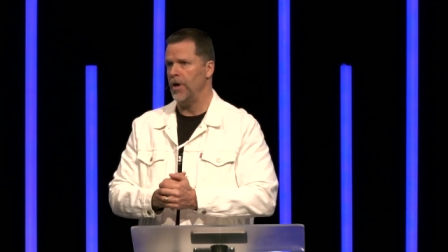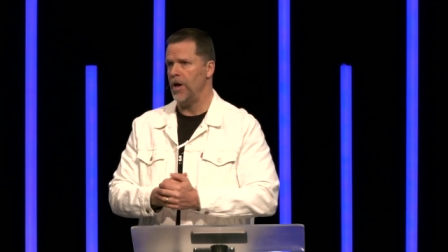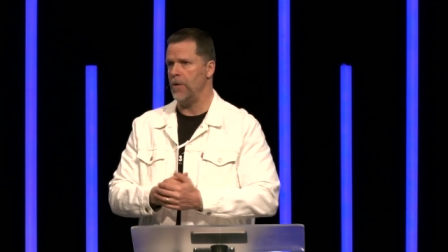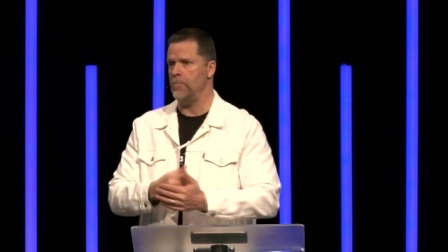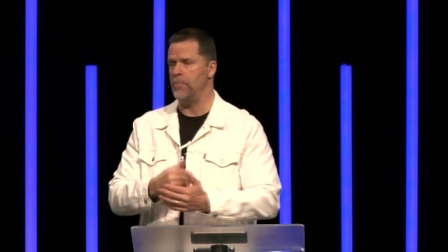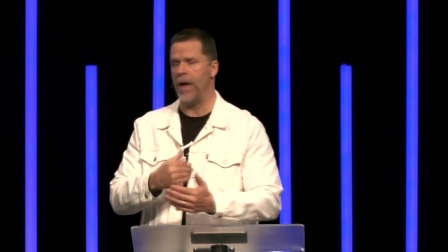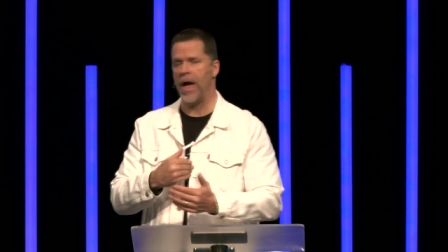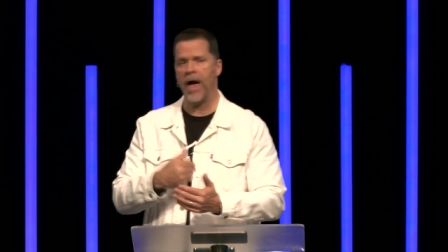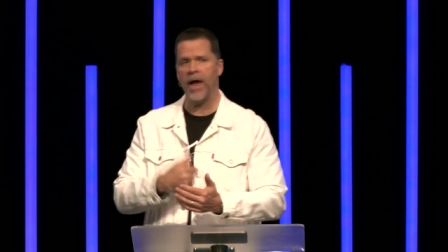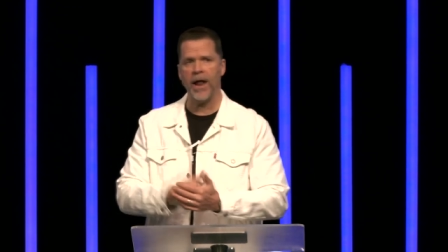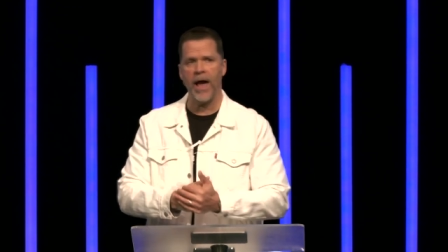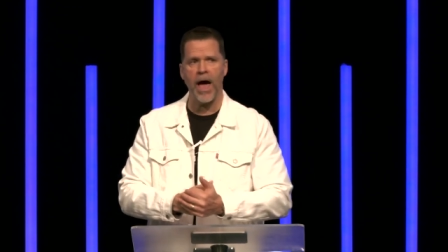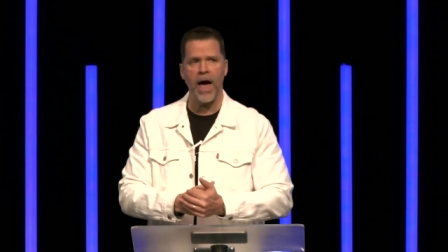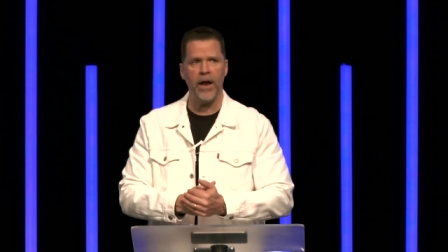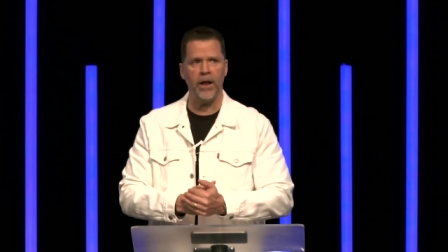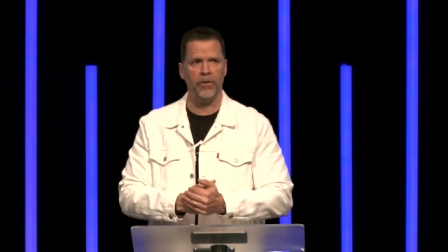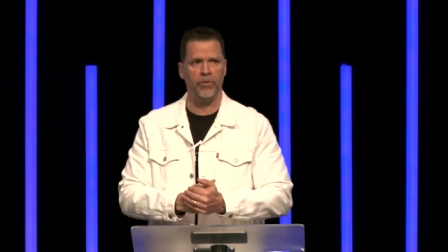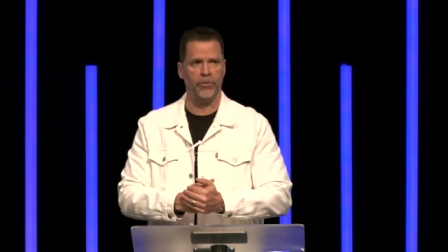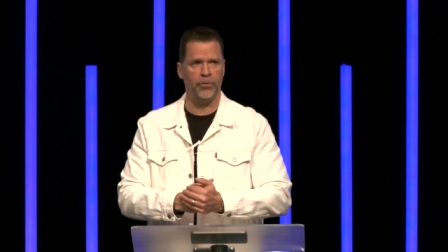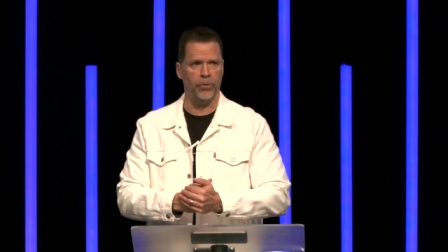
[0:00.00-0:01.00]
and bad
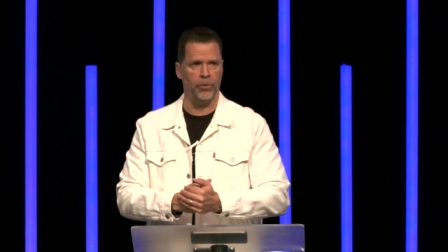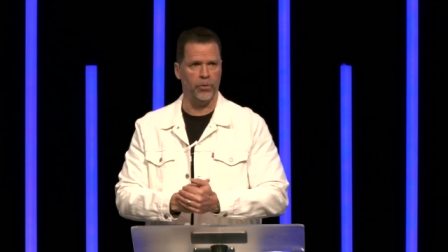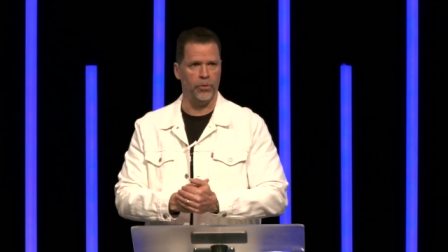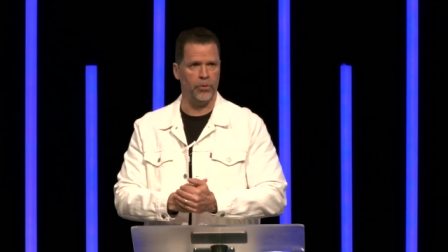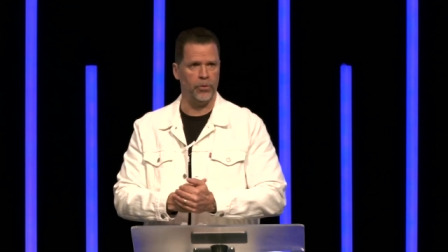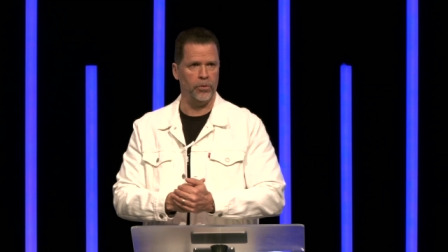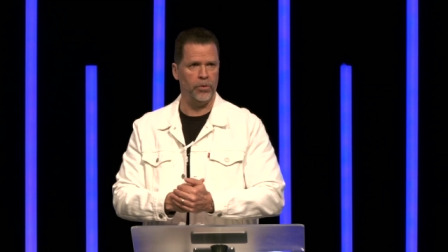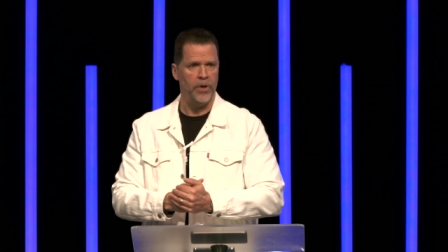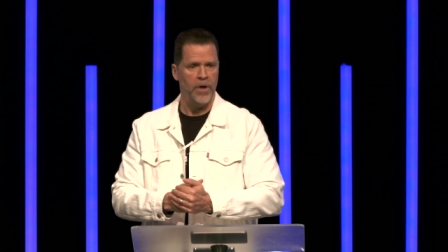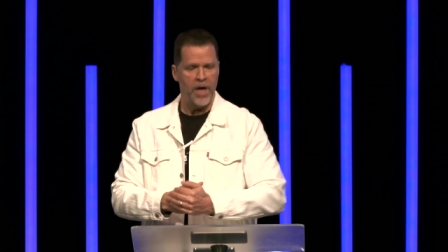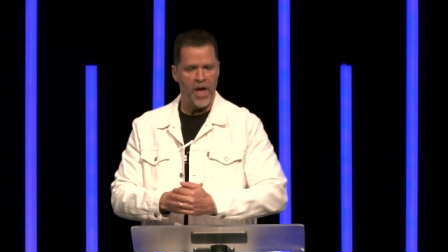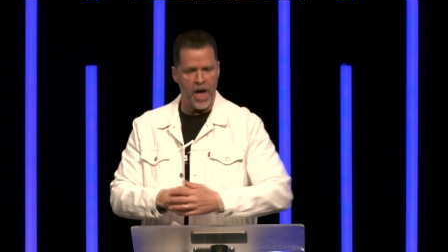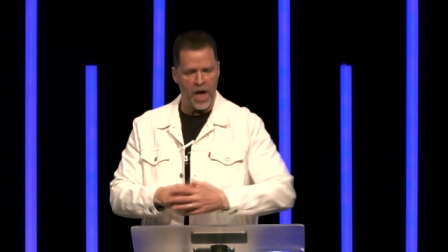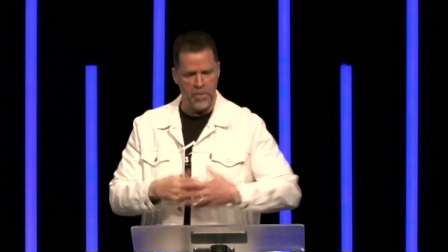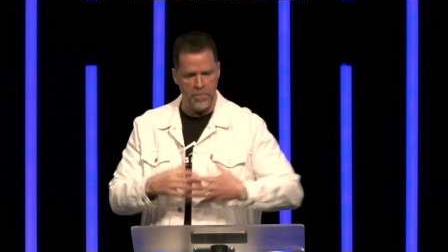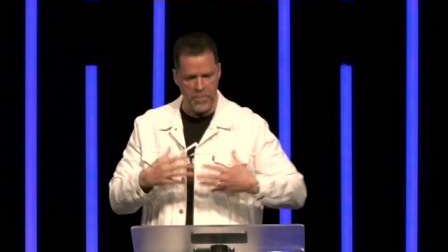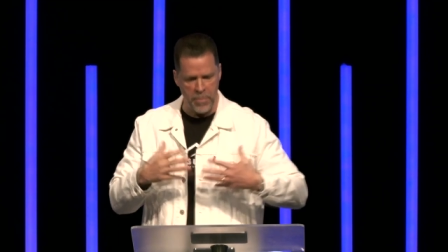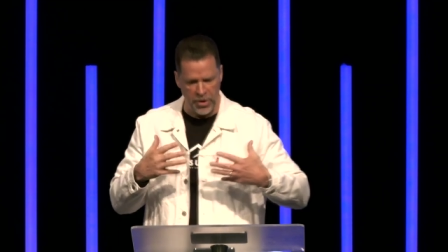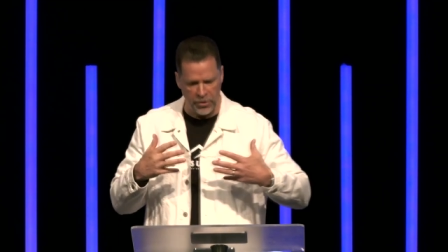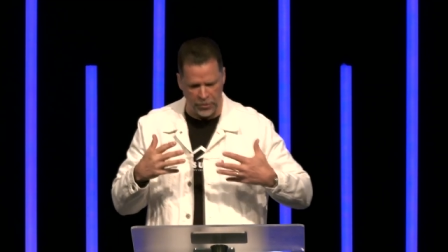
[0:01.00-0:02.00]
attitude
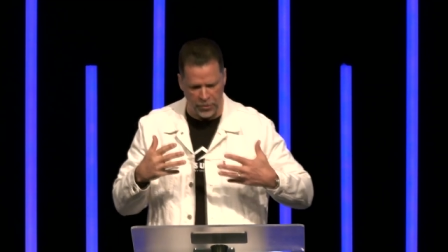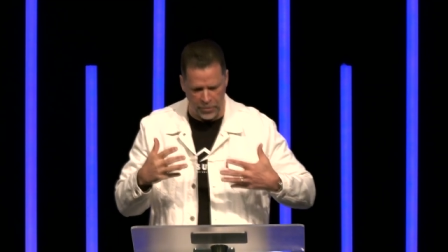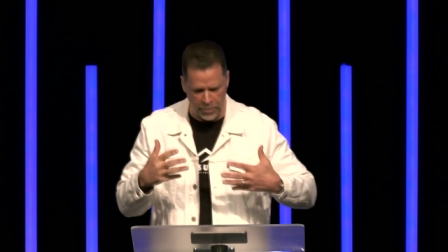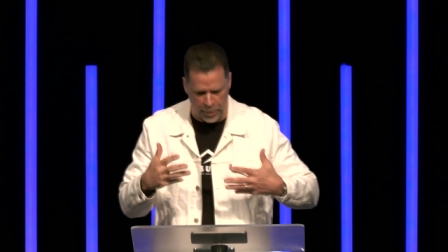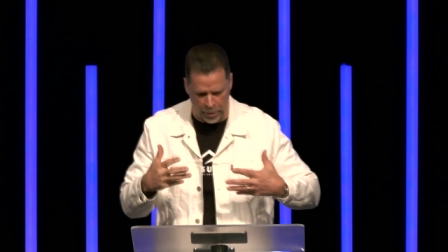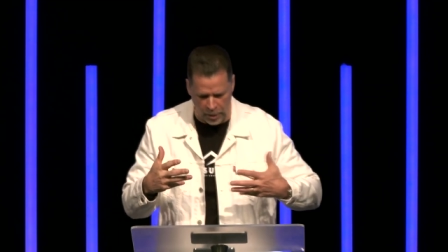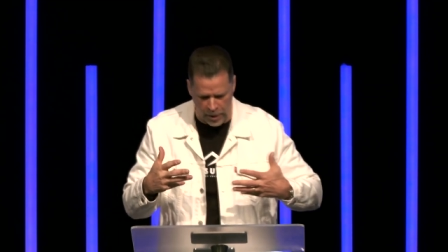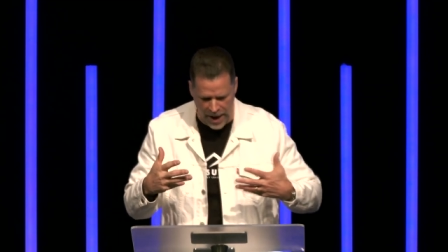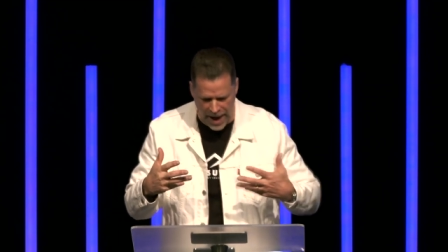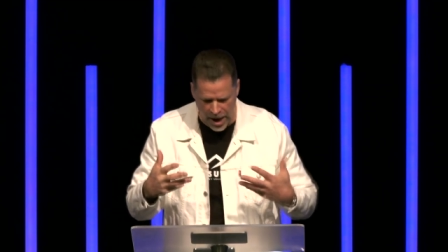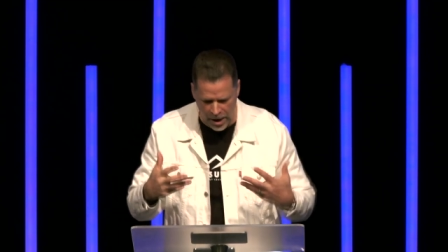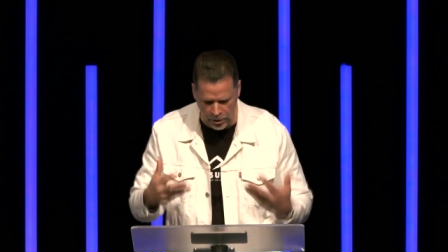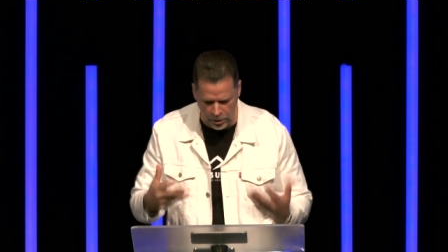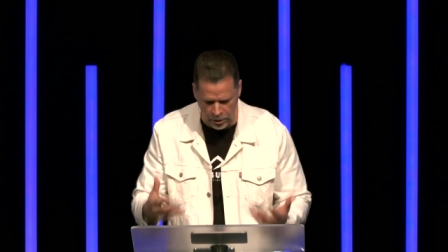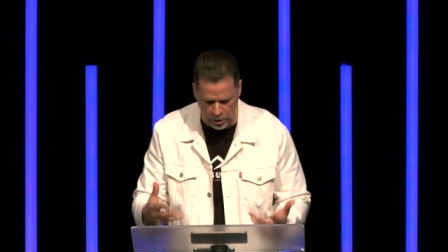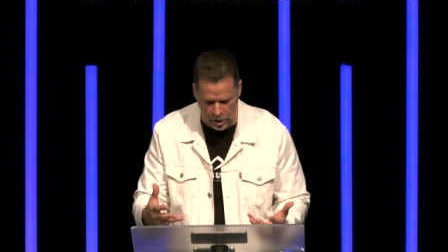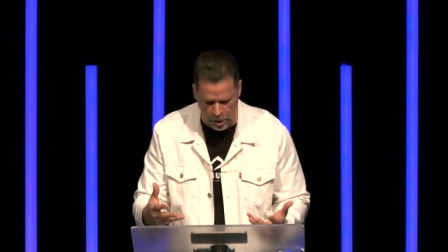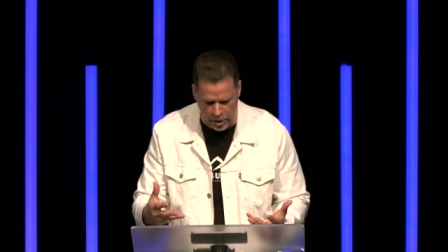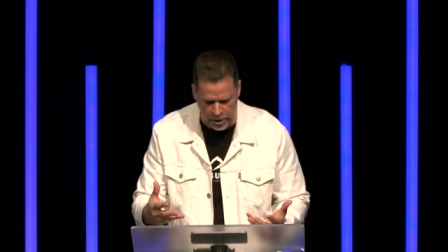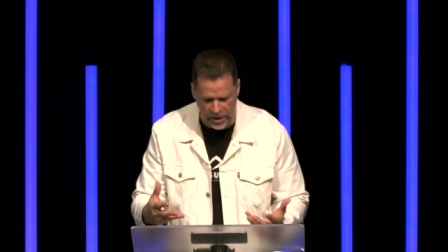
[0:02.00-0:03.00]
and miserable
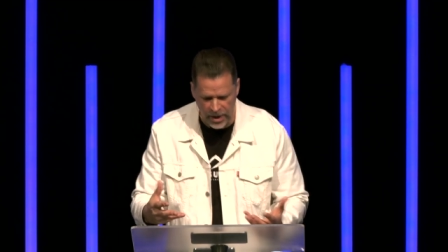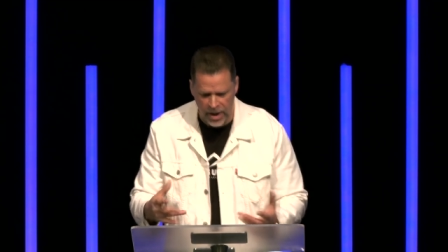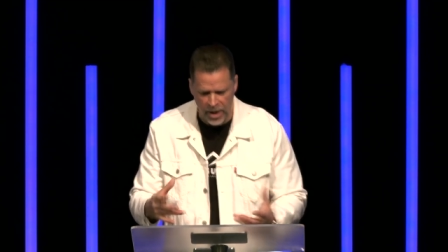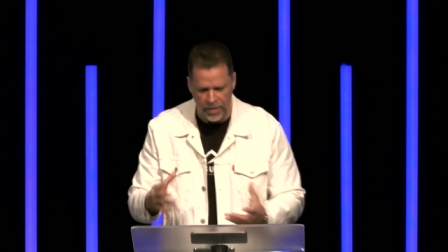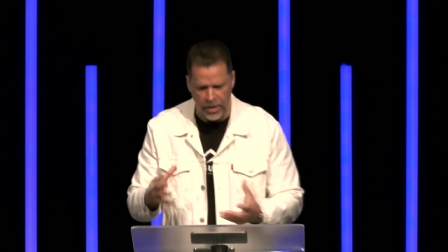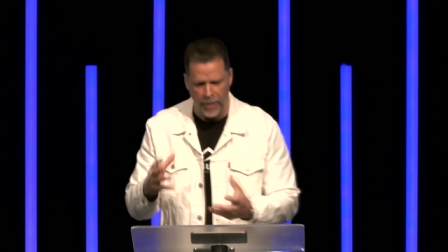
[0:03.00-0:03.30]
outlook